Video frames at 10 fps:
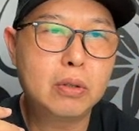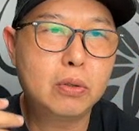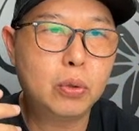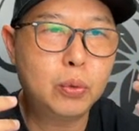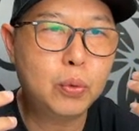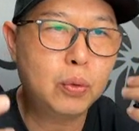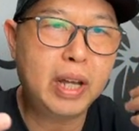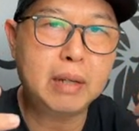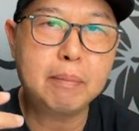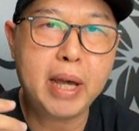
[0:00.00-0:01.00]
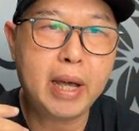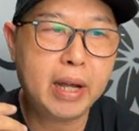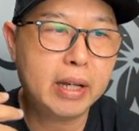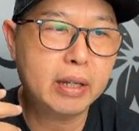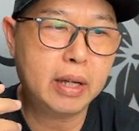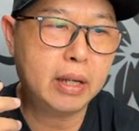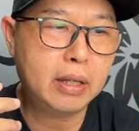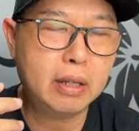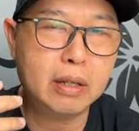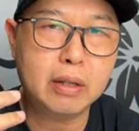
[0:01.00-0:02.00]
too laid back
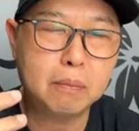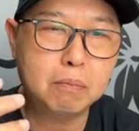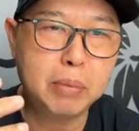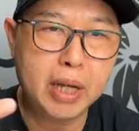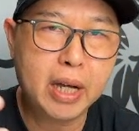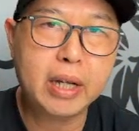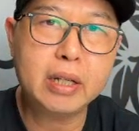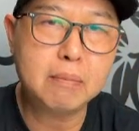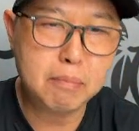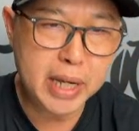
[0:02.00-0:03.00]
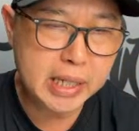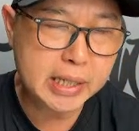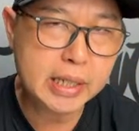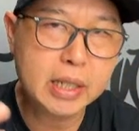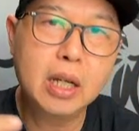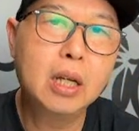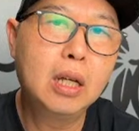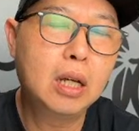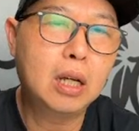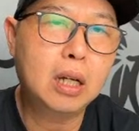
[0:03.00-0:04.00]
and behind the mix
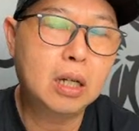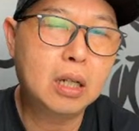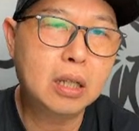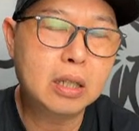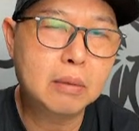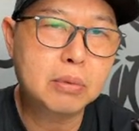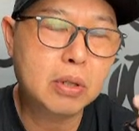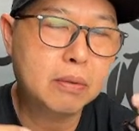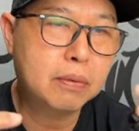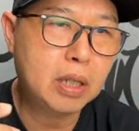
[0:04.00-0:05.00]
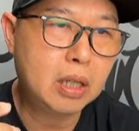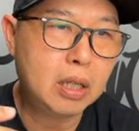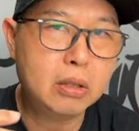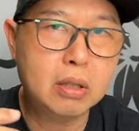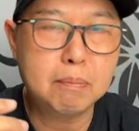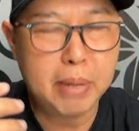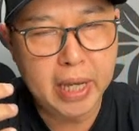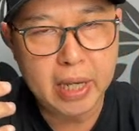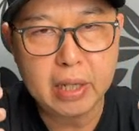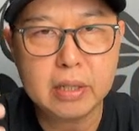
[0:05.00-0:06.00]
in terms of the
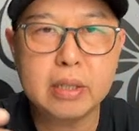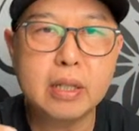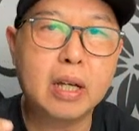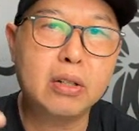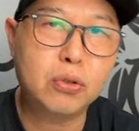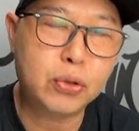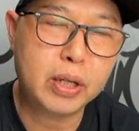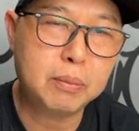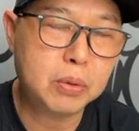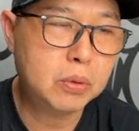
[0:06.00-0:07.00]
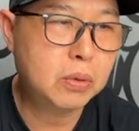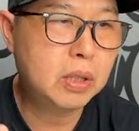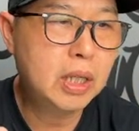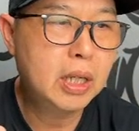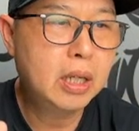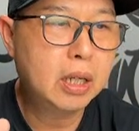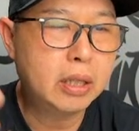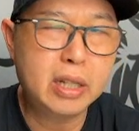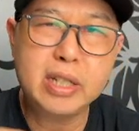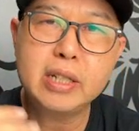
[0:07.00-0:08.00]
bass and the treble.
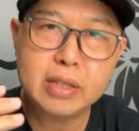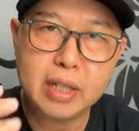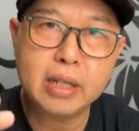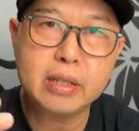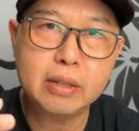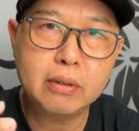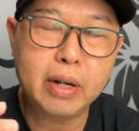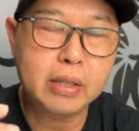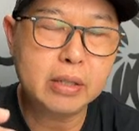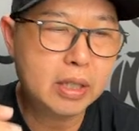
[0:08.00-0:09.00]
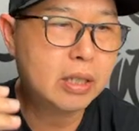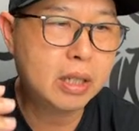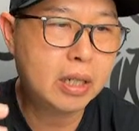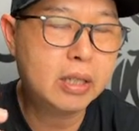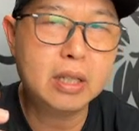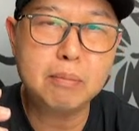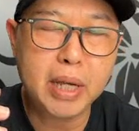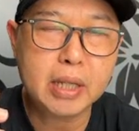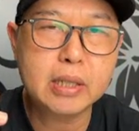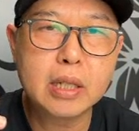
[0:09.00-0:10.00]
They're just nice, right? Just nice in the
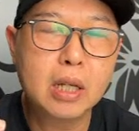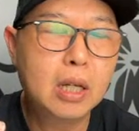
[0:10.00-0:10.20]
mix.